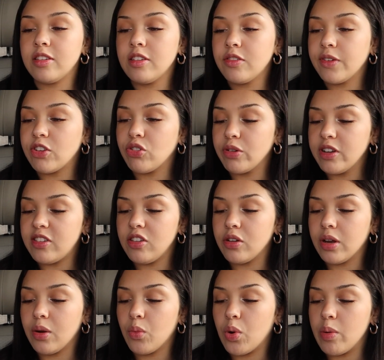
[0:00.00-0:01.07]
is Victoria's
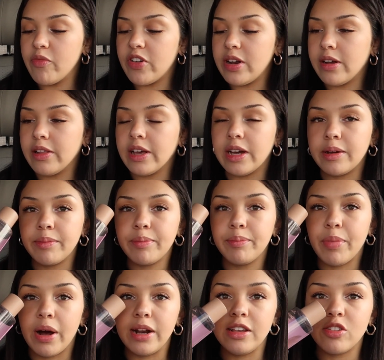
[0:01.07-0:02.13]
Secret Warm Vanilla
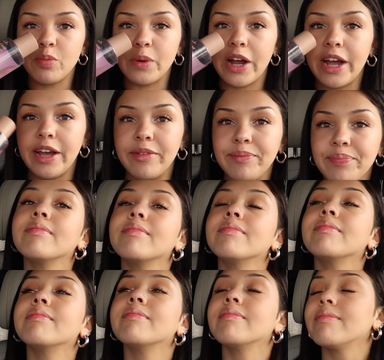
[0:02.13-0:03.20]
Body Spray.
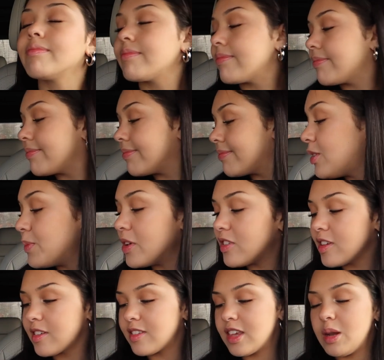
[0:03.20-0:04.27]
It smells
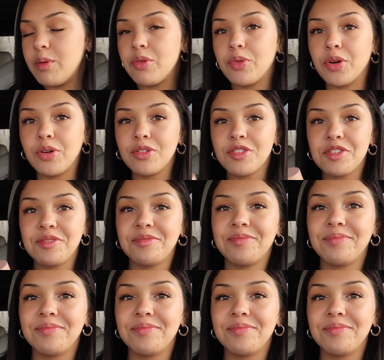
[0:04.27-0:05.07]
like cinnamon rolls.